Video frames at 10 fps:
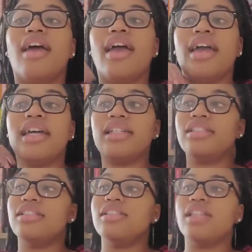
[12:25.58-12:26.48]

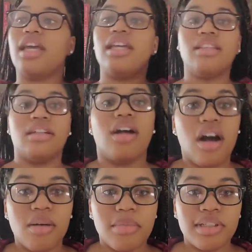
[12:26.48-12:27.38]
And in the
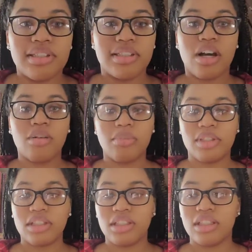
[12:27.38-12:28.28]
comments, tell
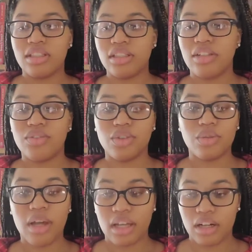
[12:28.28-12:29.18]
me if
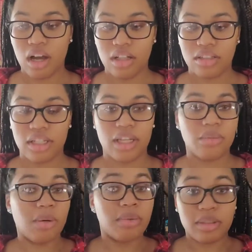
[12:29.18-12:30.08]
you had a holiday,
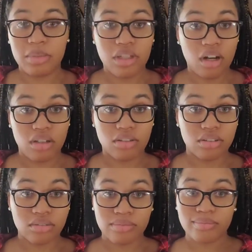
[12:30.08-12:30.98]
what would it be called?
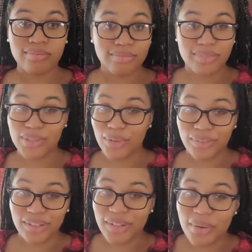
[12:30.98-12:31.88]
You
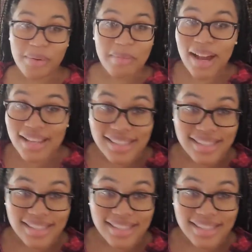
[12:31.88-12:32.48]
already know what mine